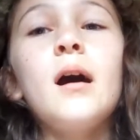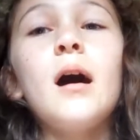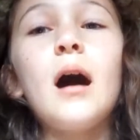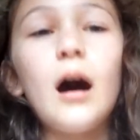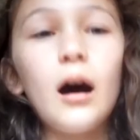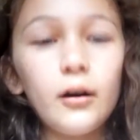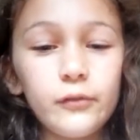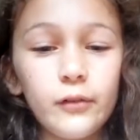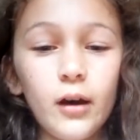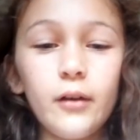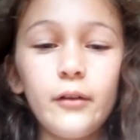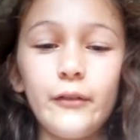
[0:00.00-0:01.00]

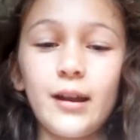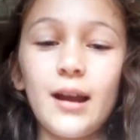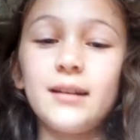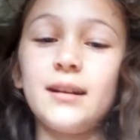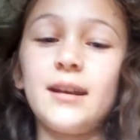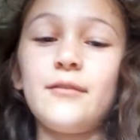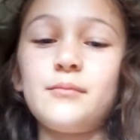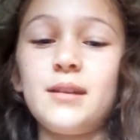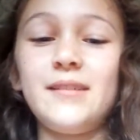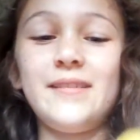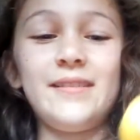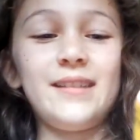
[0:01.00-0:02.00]
Arthur for kind of giving
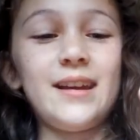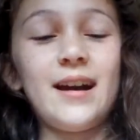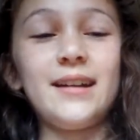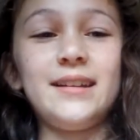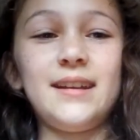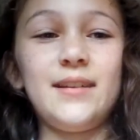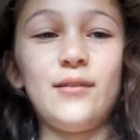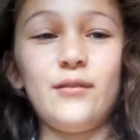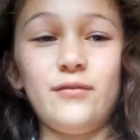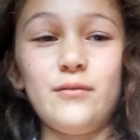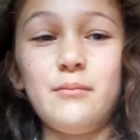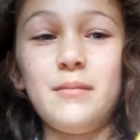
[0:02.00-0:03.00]
me the idea
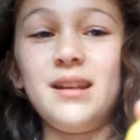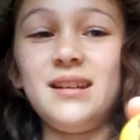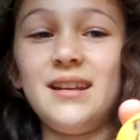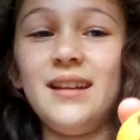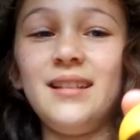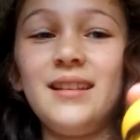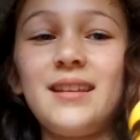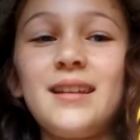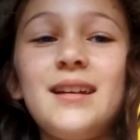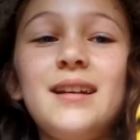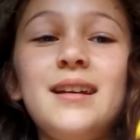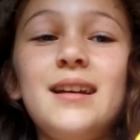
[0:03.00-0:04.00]
with the minions.
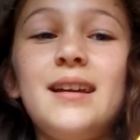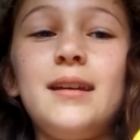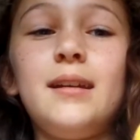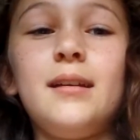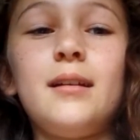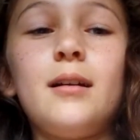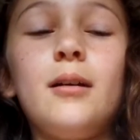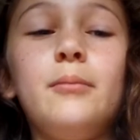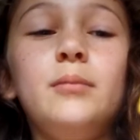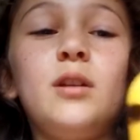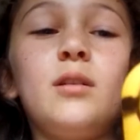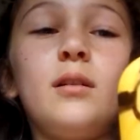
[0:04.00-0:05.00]
He
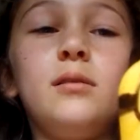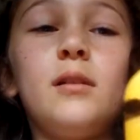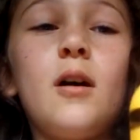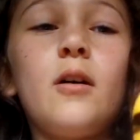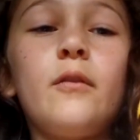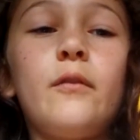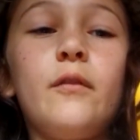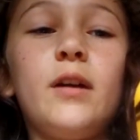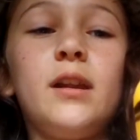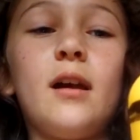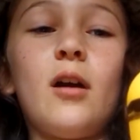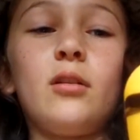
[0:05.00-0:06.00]
does a lot of
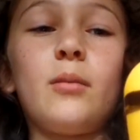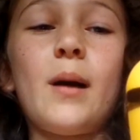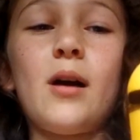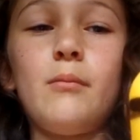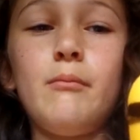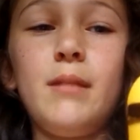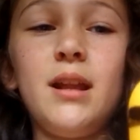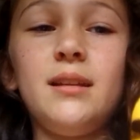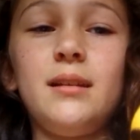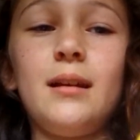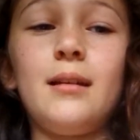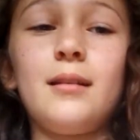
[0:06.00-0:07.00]
videos about
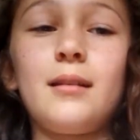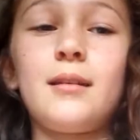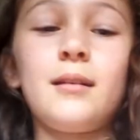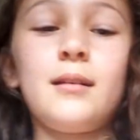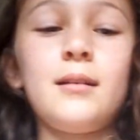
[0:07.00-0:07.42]
minions.